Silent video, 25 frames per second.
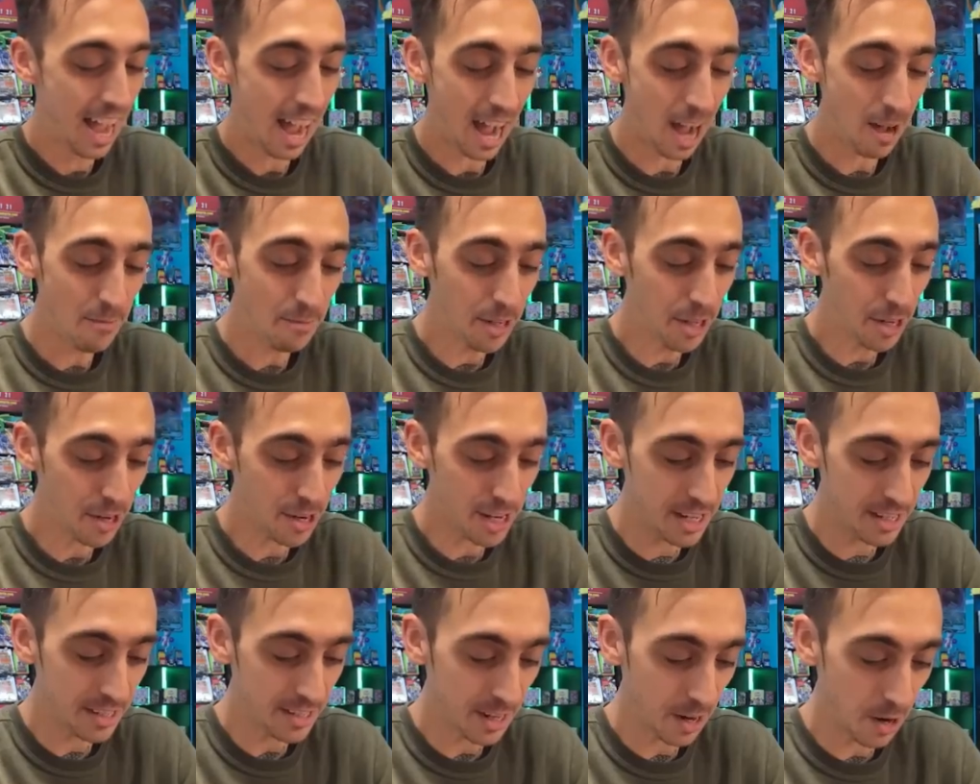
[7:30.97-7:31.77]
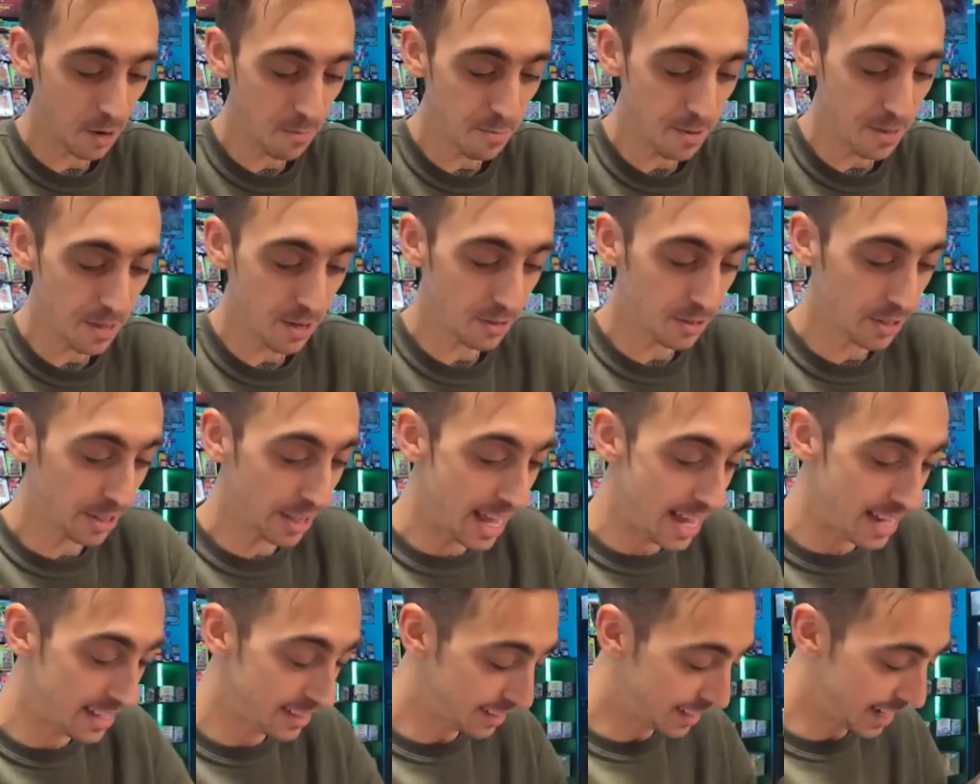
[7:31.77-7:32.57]
I'm curious to open those
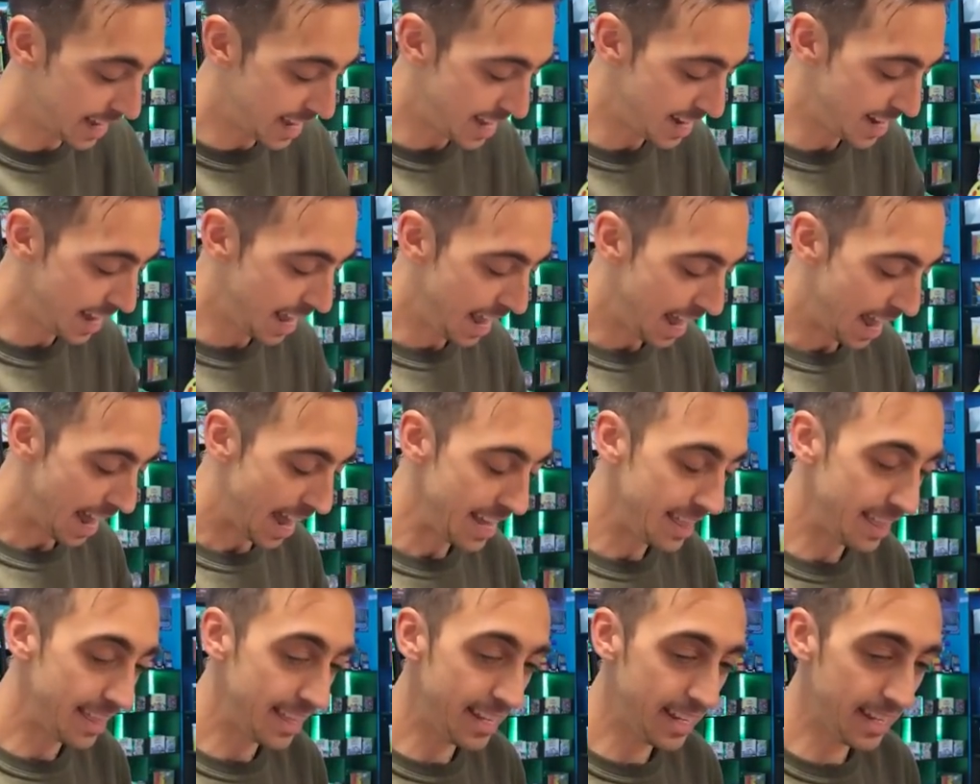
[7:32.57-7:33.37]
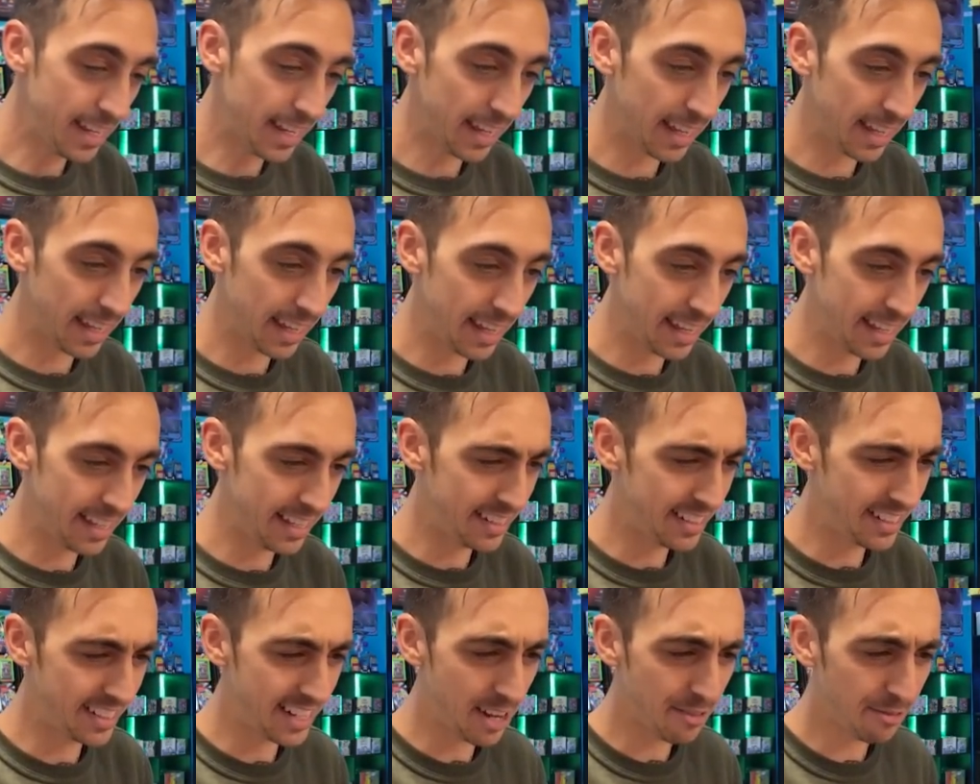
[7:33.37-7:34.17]
last 10. I think
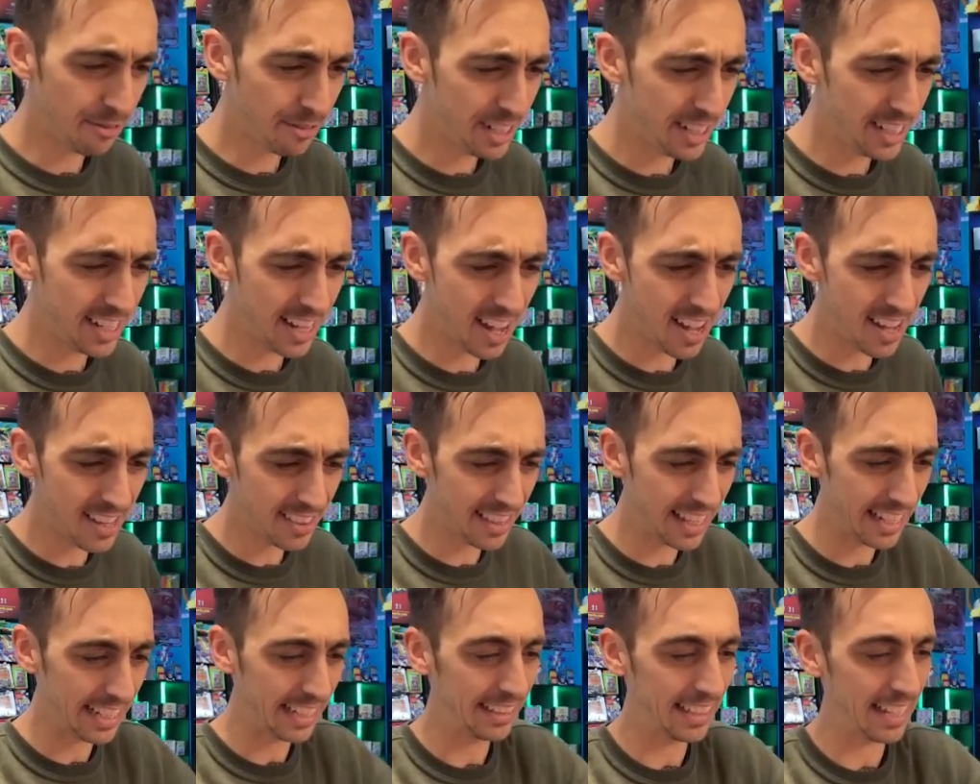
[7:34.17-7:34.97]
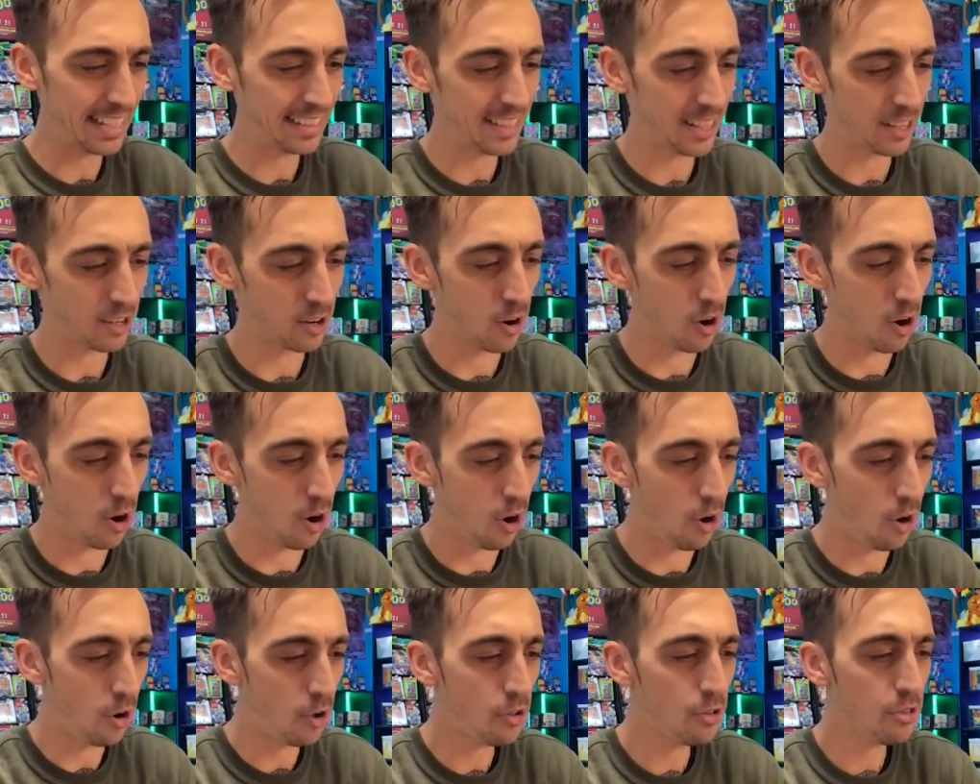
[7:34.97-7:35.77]
it's definitely not like that they're
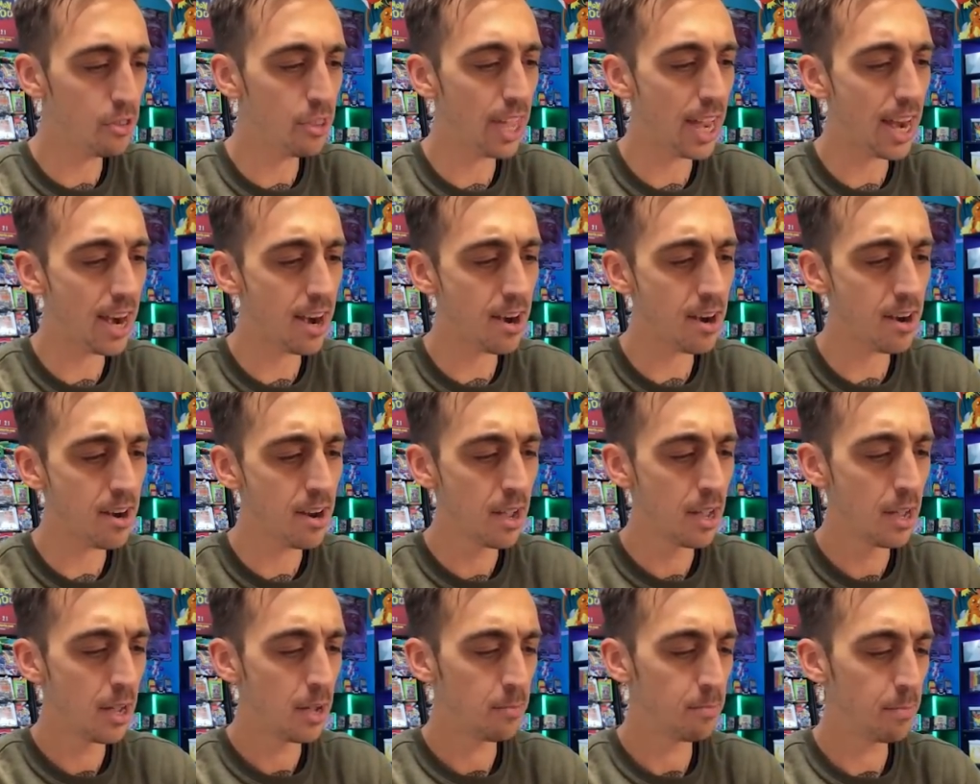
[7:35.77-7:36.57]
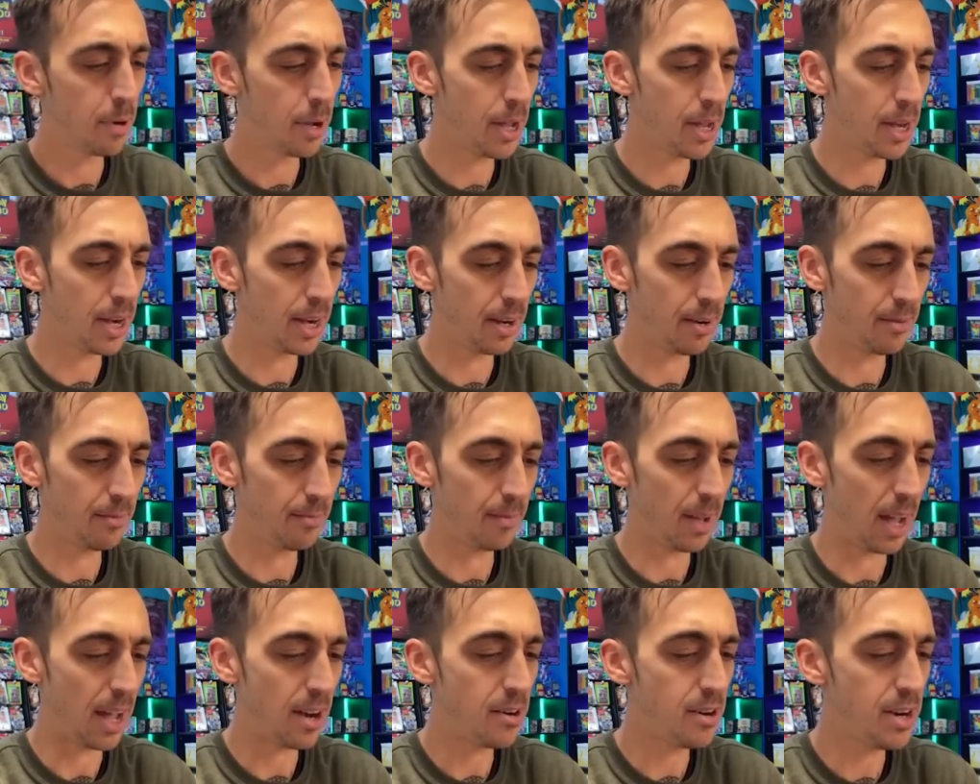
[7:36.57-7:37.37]
all there, but
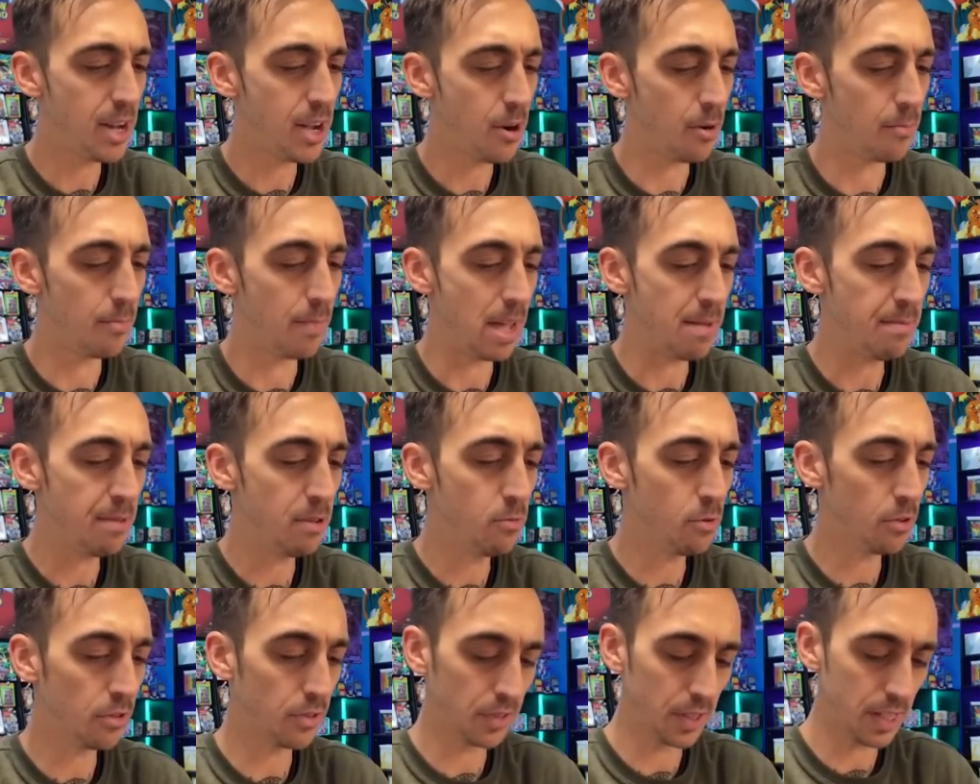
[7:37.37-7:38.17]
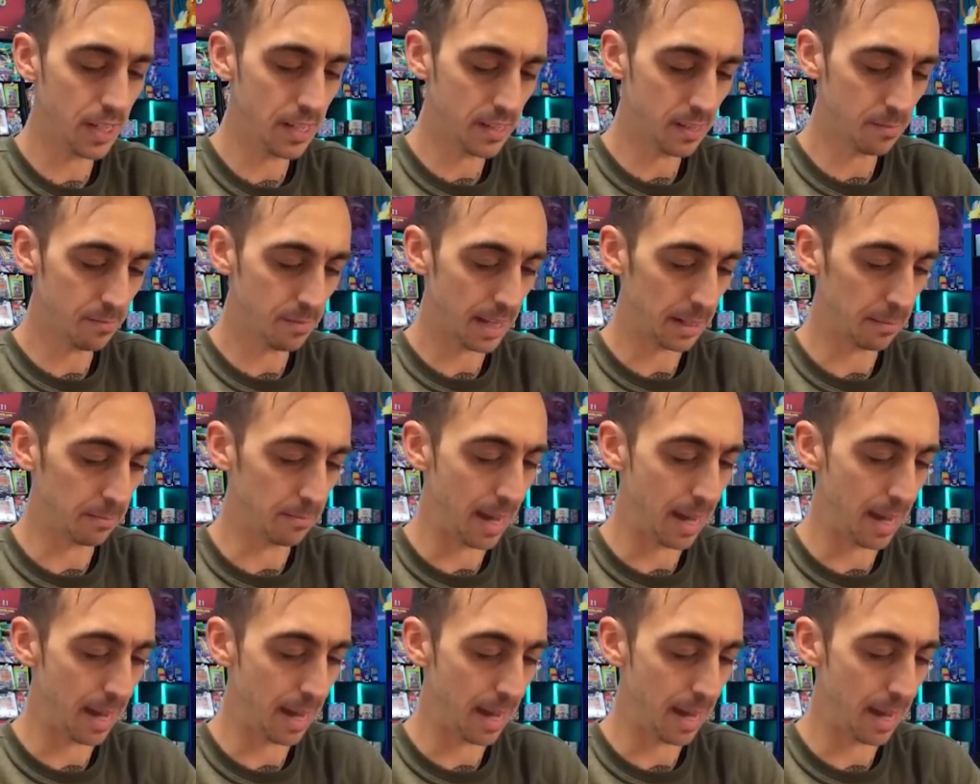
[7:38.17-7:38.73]
I don't know. Maybe we'll see some like